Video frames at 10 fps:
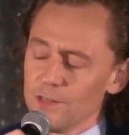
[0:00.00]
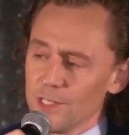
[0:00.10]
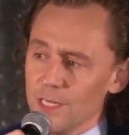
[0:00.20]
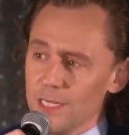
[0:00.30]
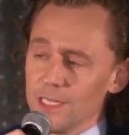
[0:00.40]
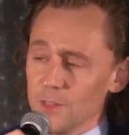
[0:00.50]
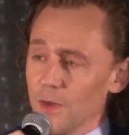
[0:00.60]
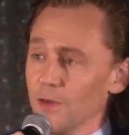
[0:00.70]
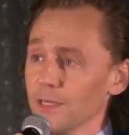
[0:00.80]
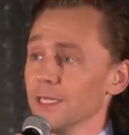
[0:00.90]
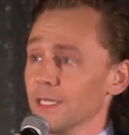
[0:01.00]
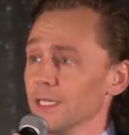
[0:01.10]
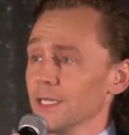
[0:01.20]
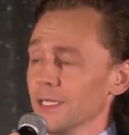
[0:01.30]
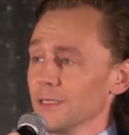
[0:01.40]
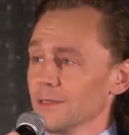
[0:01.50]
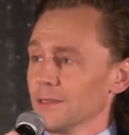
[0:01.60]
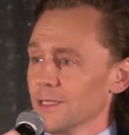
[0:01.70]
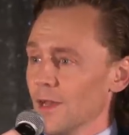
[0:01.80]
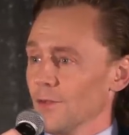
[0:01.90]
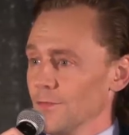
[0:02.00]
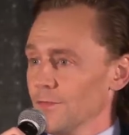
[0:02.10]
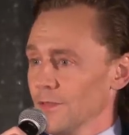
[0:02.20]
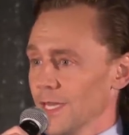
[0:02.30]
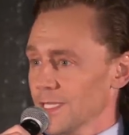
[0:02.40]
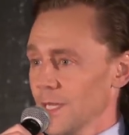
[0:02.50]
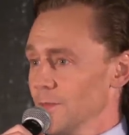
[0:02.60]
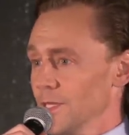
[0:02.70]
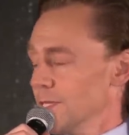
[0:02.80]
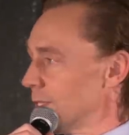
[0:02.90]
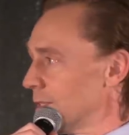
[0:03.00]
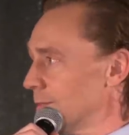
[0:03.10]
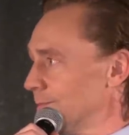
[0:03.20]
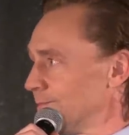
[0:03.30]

And she said, I think it's about self-acceptance,